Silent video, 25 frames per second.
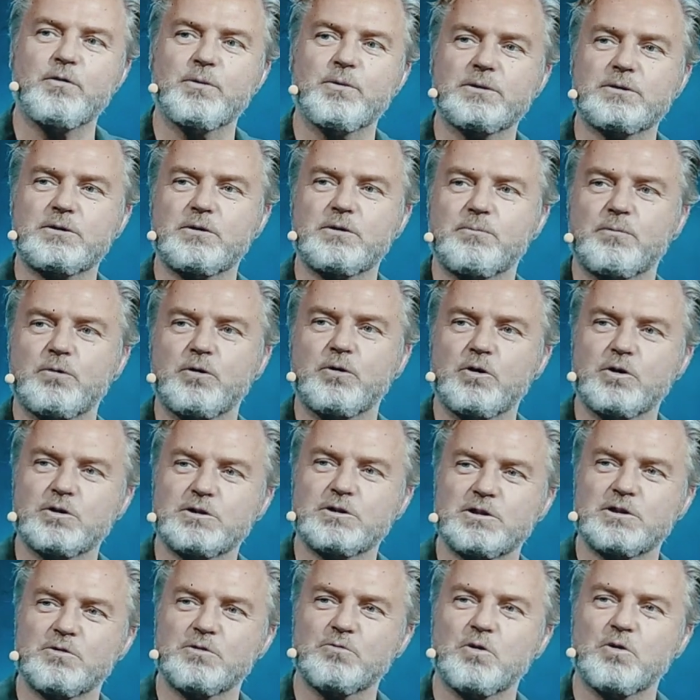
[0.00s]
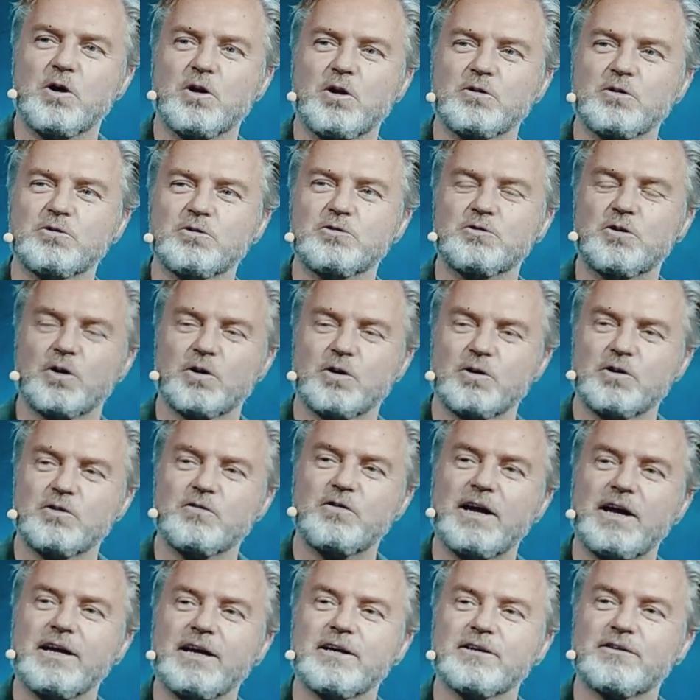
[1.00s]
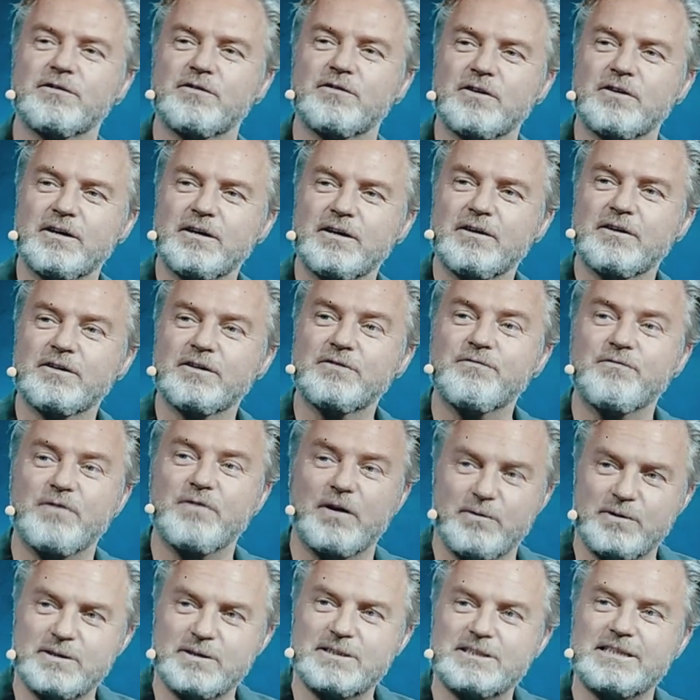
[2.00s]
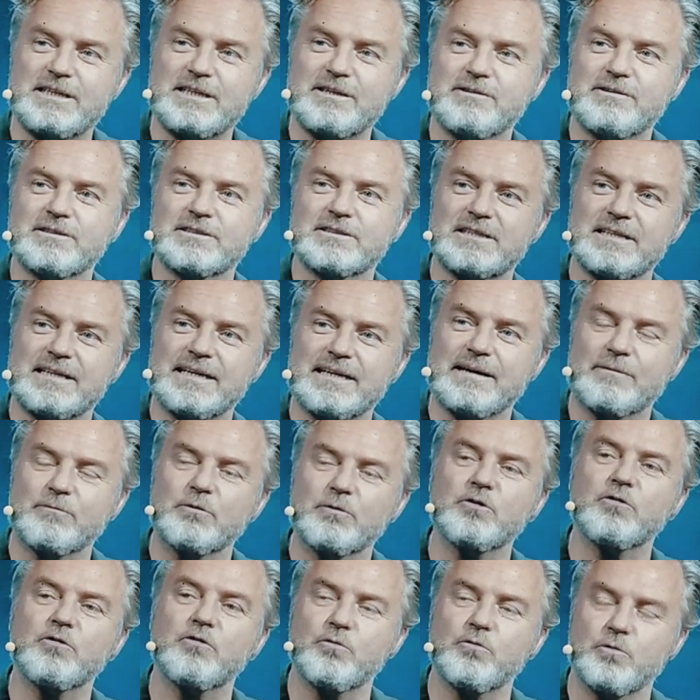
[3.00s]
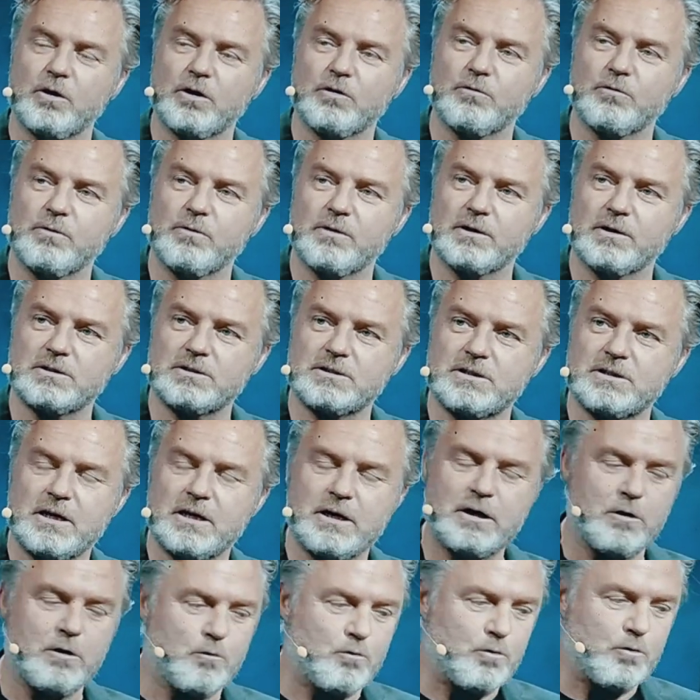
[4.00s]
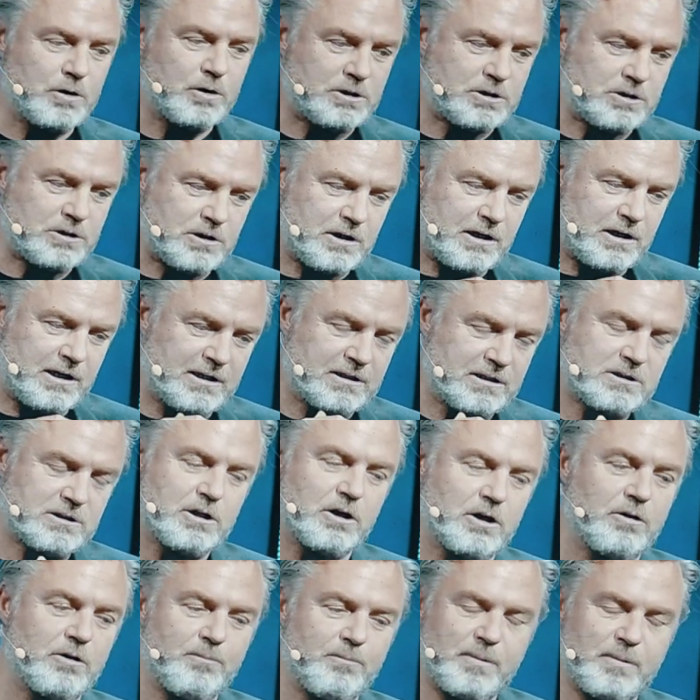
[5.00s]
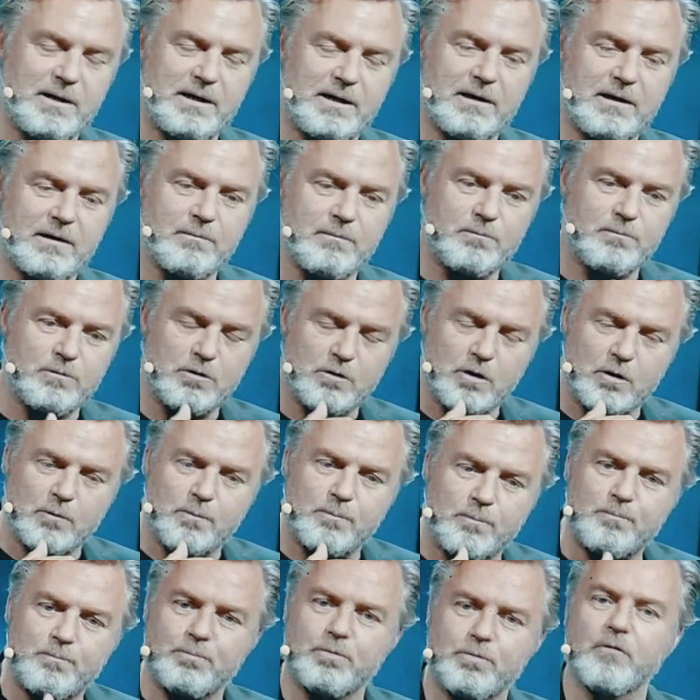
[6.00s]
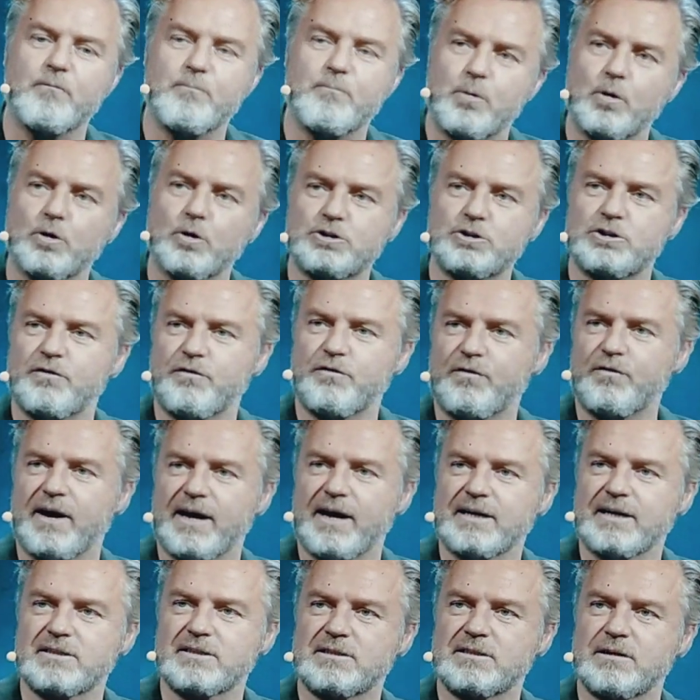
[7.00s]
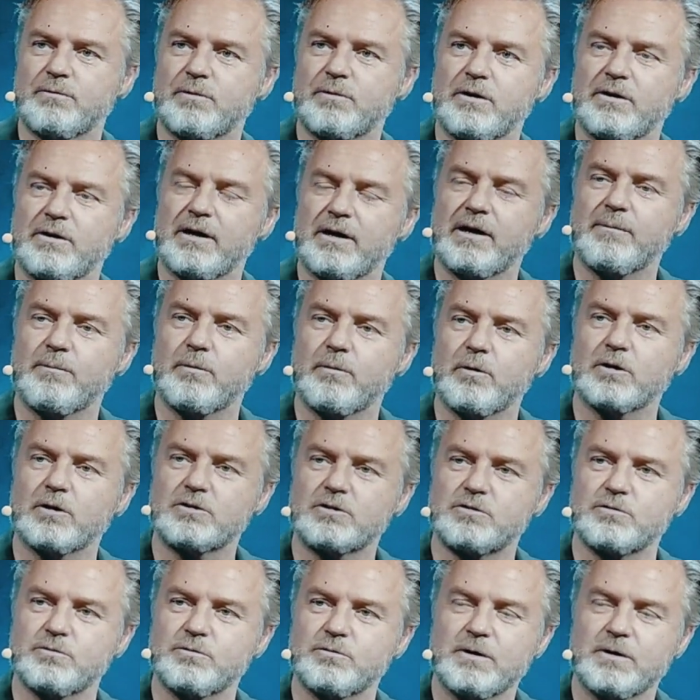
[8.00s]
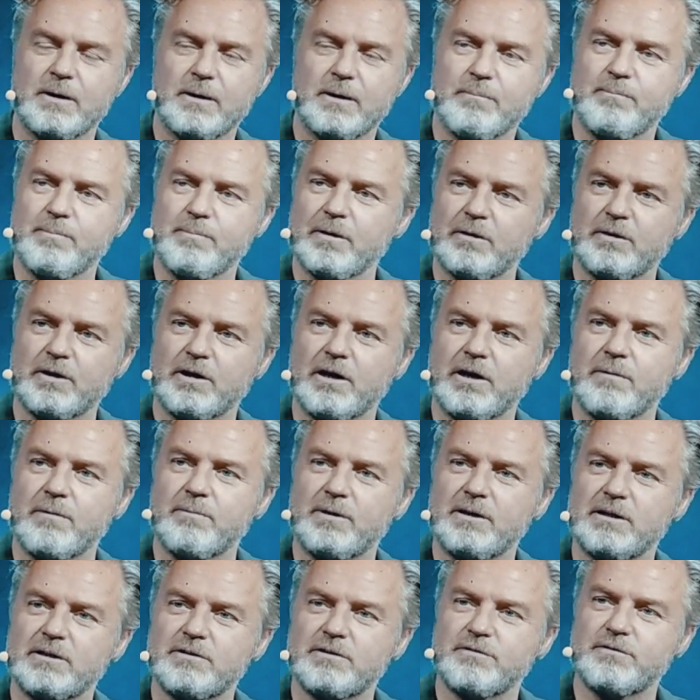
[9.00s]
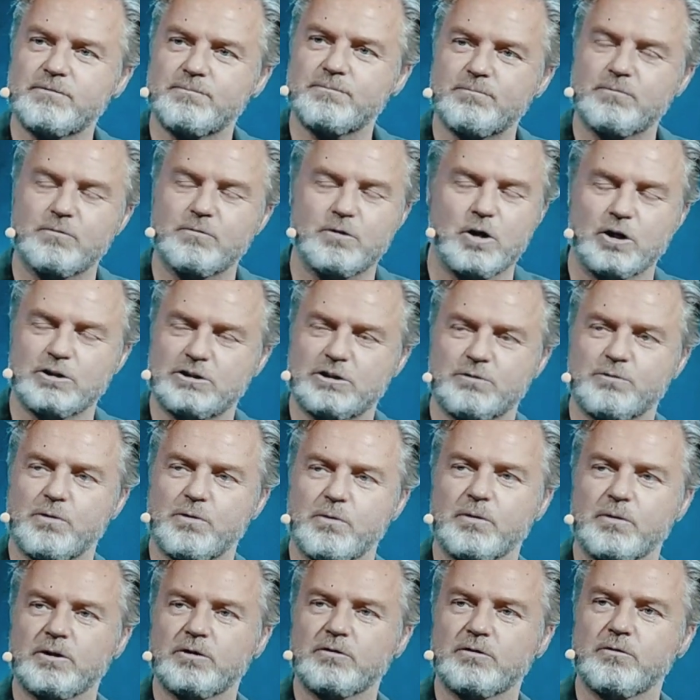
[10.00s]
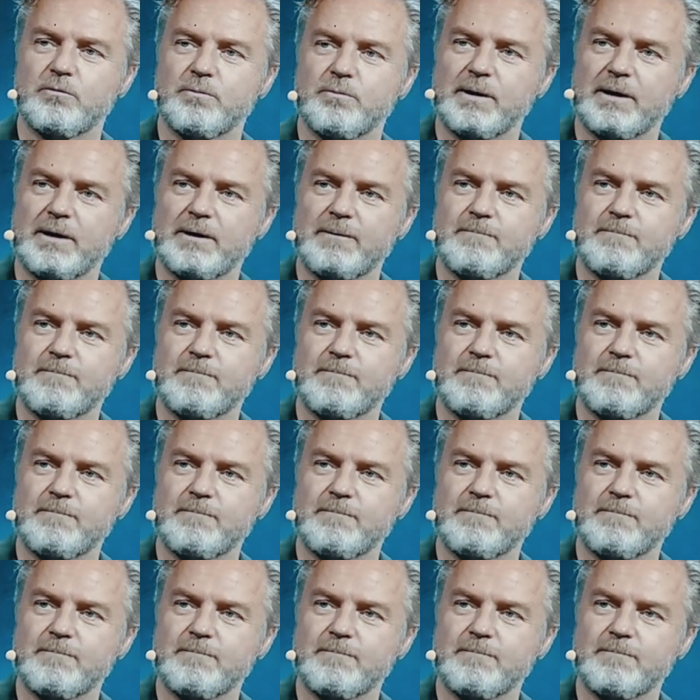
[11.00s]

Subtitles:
entrepreneurs in the world who's not going to take us very seriously and want to work with us, which is going to be, the push effect that will enable us to build the company as large as we want it to be.